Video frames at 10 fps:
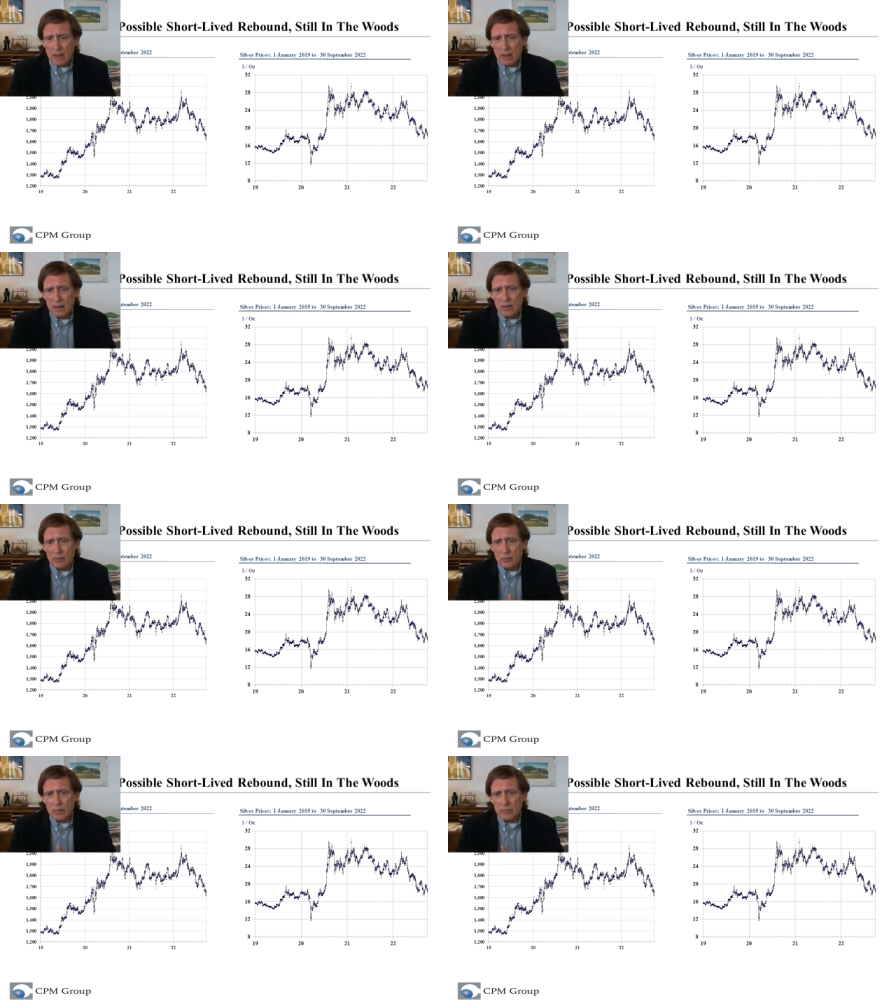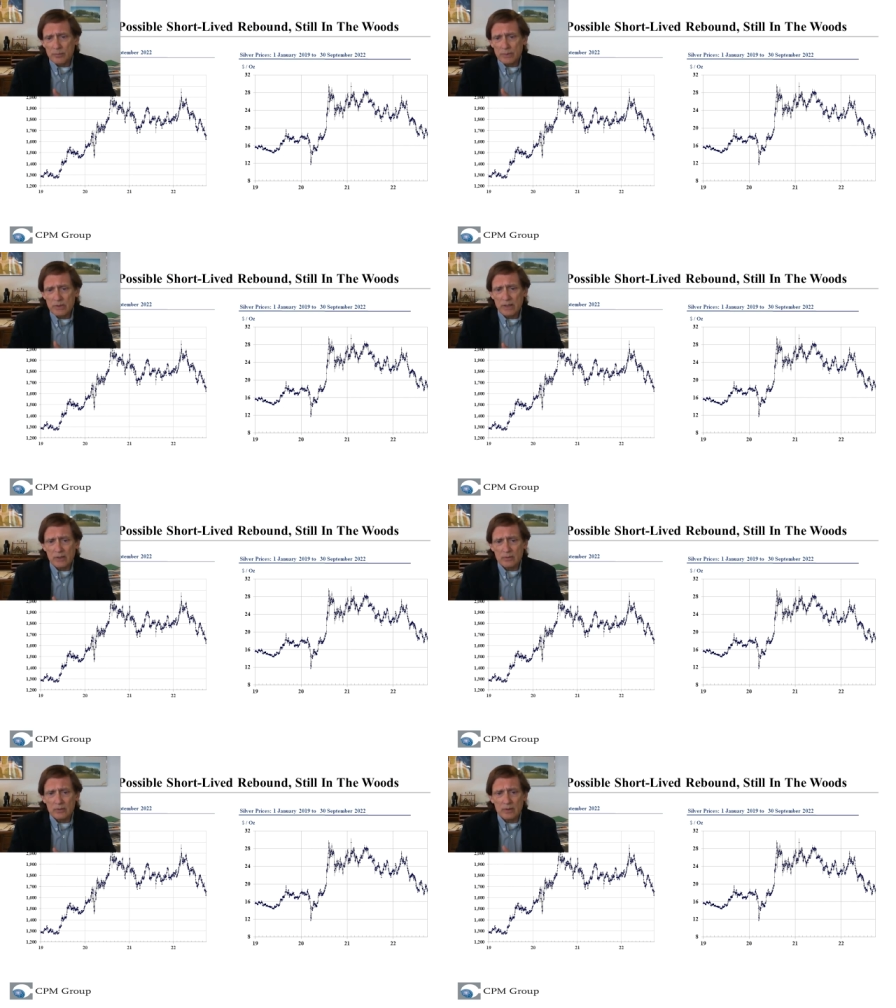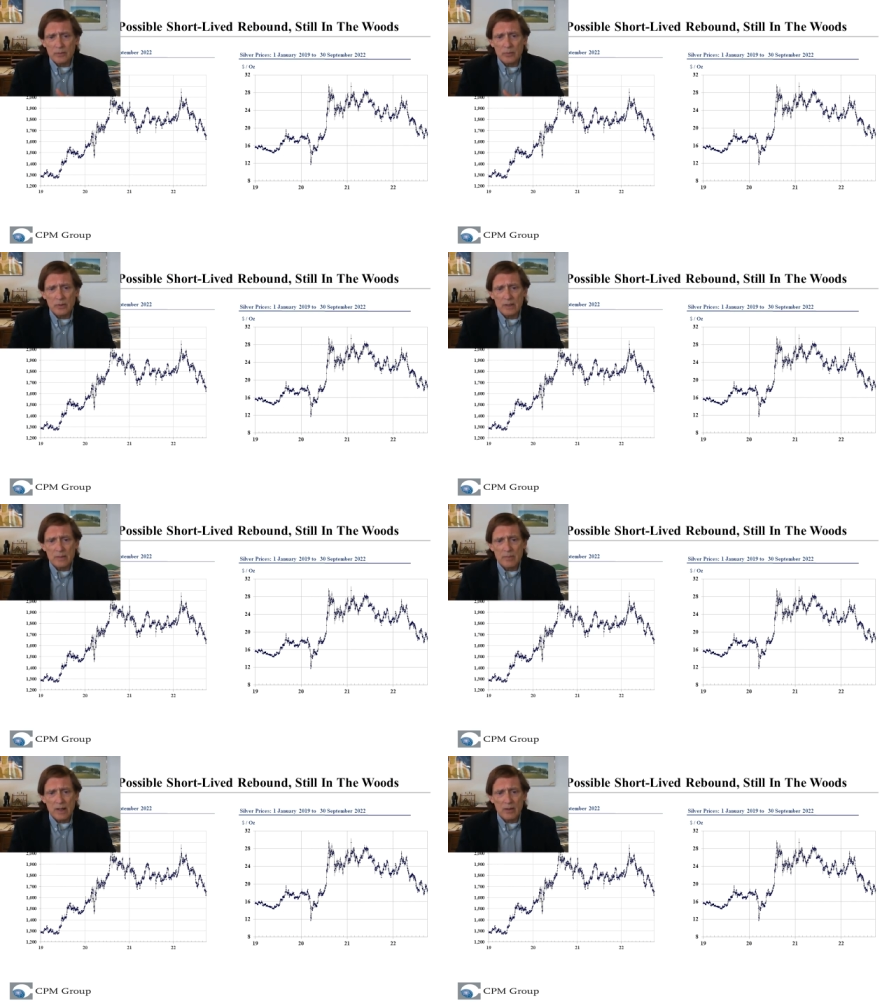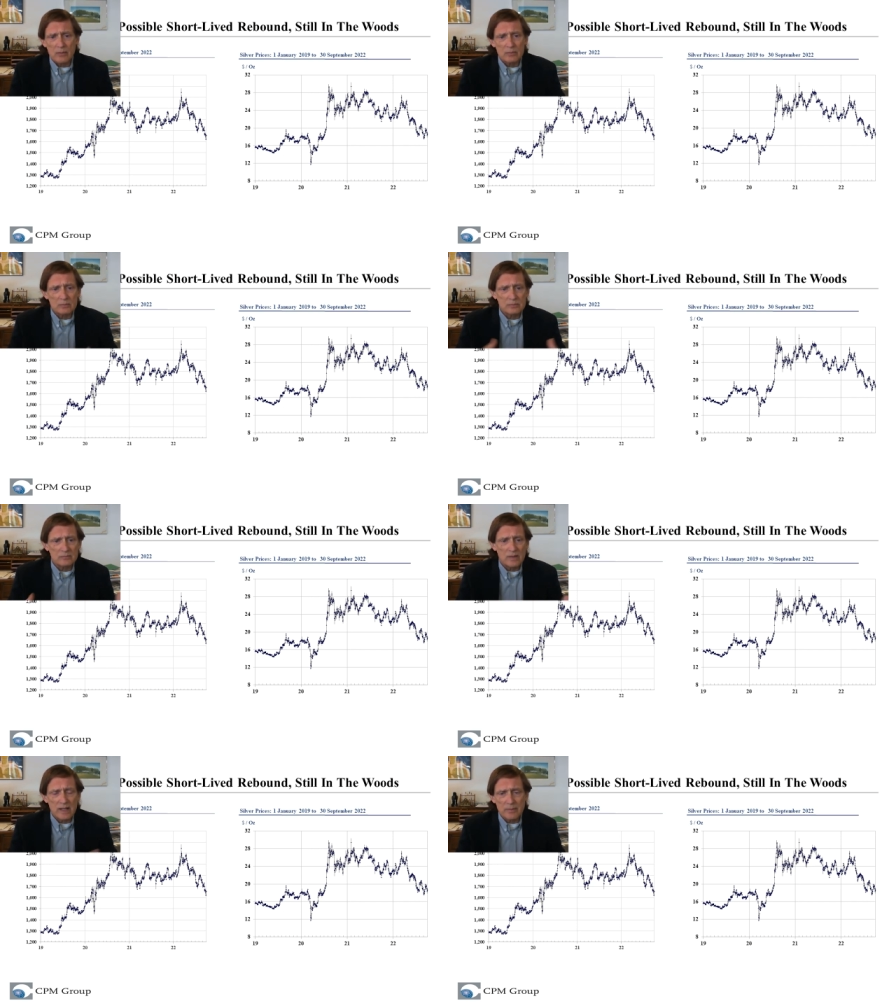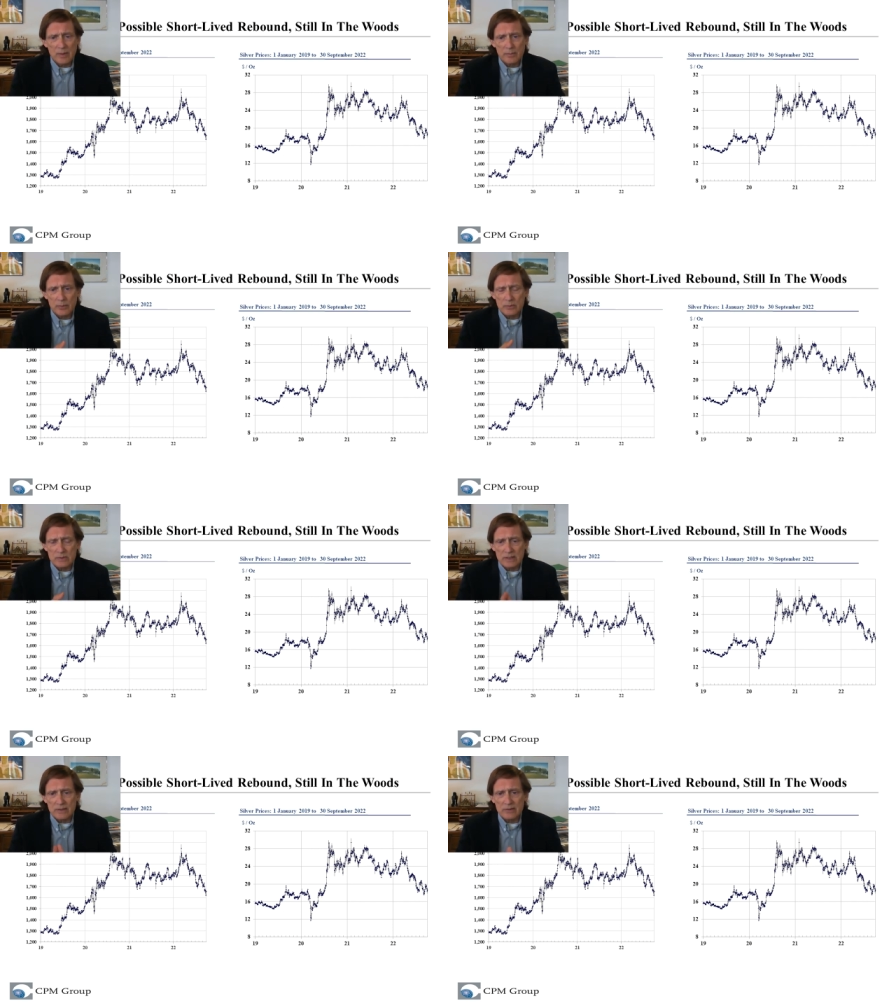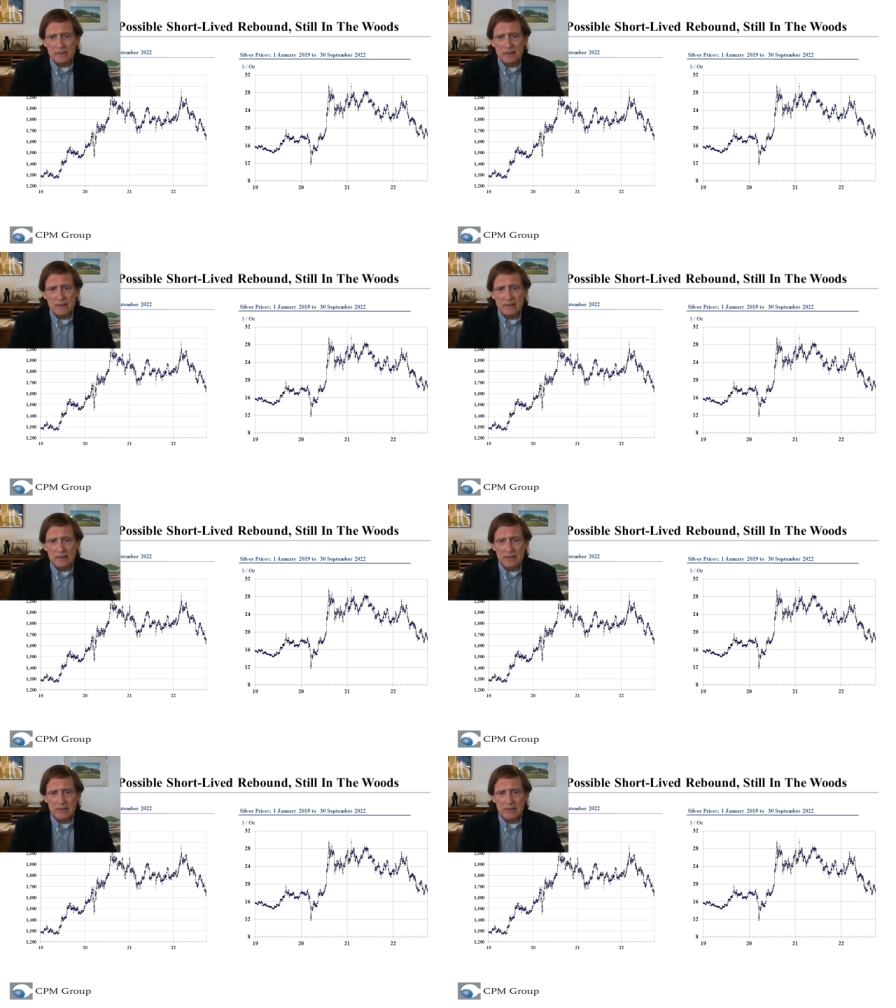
Uh, we're particularly worried about Vladimir Putin's increasingly